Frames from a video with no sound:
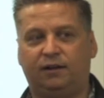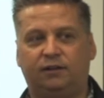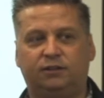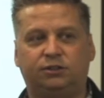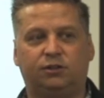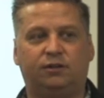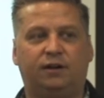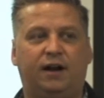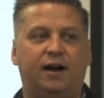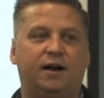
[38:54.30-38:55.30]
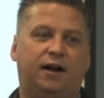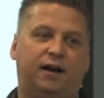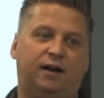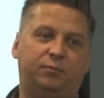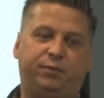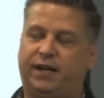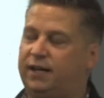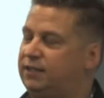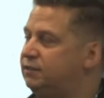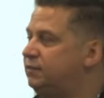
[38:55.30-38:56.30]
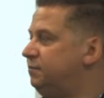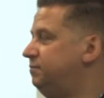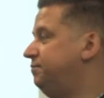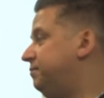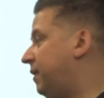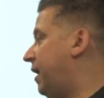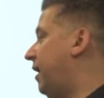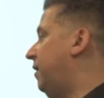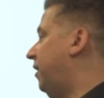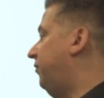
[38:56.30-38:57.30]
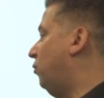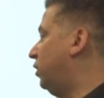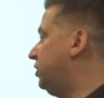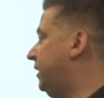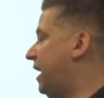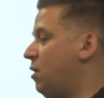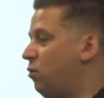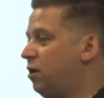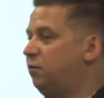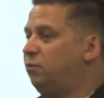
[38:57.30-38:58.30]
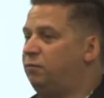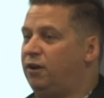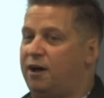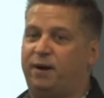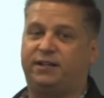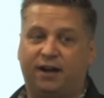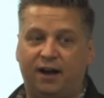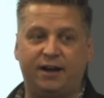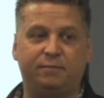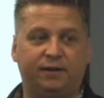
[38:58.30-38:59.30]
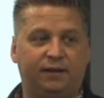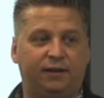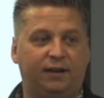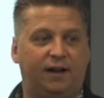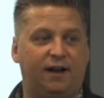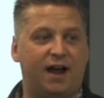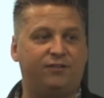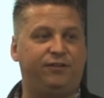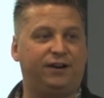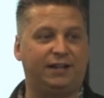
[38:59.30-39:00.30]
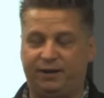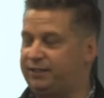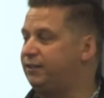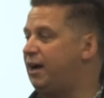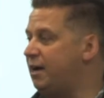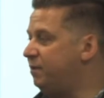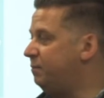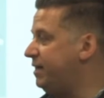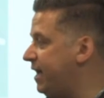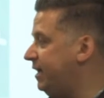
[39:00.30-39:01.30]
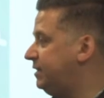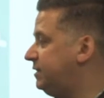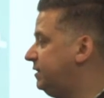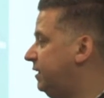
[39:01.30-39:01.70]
So, because unfortunately I work a lot by time, I have very limited time in my days.